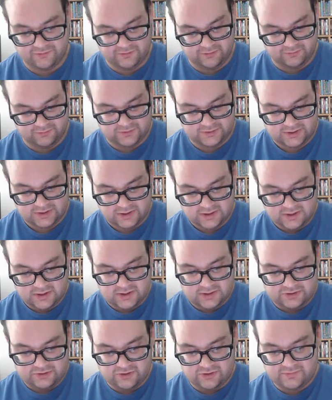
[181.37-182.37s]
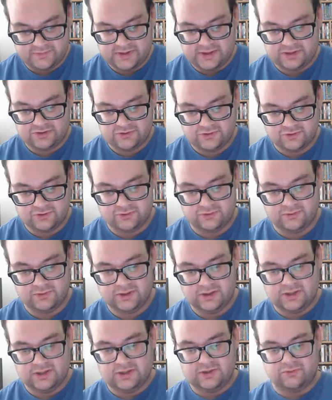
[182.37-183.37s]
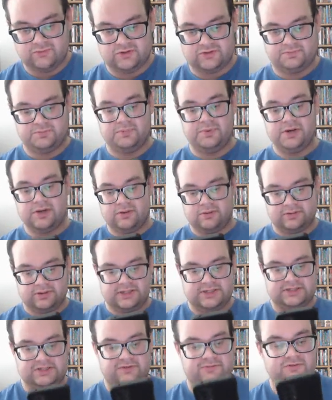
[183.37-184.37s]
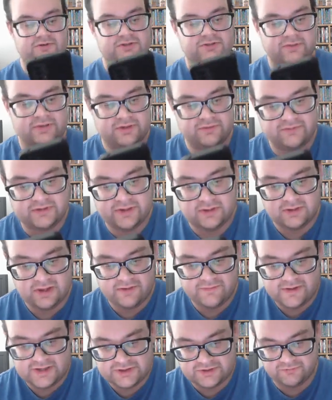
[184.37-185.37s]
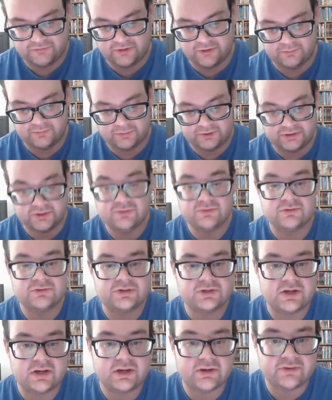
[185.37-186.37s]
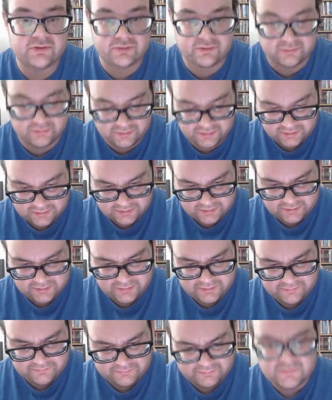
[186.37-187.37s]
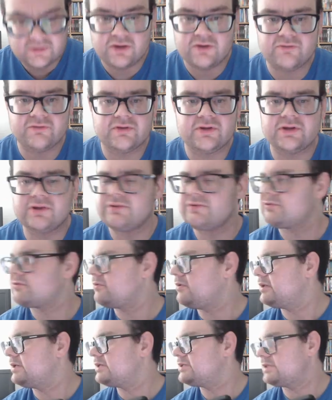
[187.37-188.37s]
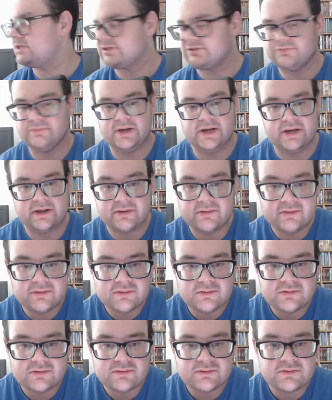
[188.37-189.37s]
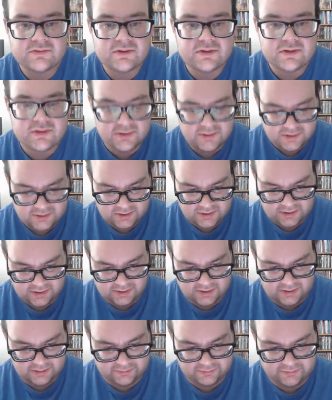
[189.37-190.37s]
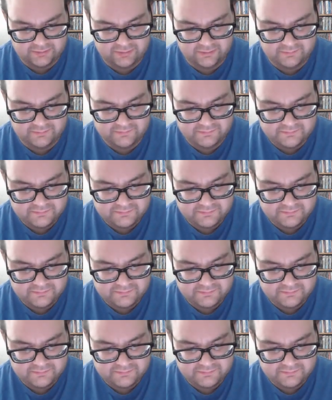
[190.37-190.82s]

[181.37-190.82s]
films. Darkman 2 was billed as the first direct-to-video live-action film produced under, hopefully quality's not too bad, under the